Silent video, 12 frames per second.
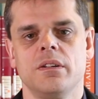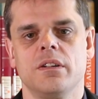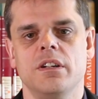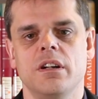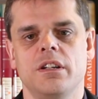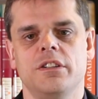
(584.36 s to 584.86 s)

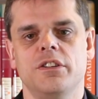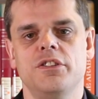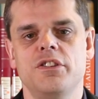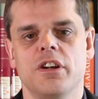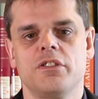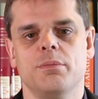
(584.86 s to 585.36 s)
Clearly, the
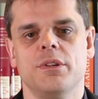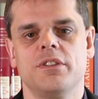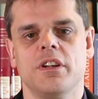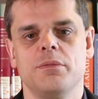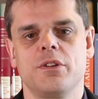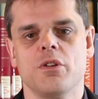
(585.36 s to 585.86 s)
judgment
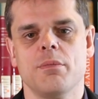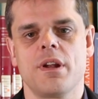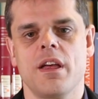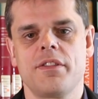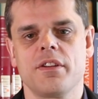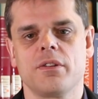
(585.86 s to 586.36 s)
has become
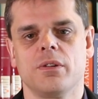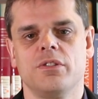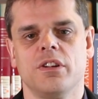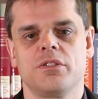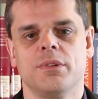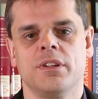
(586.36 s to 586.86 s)
an ethical
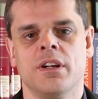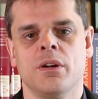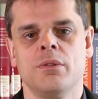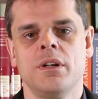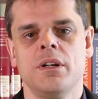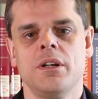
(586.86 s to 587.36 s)
judgment now,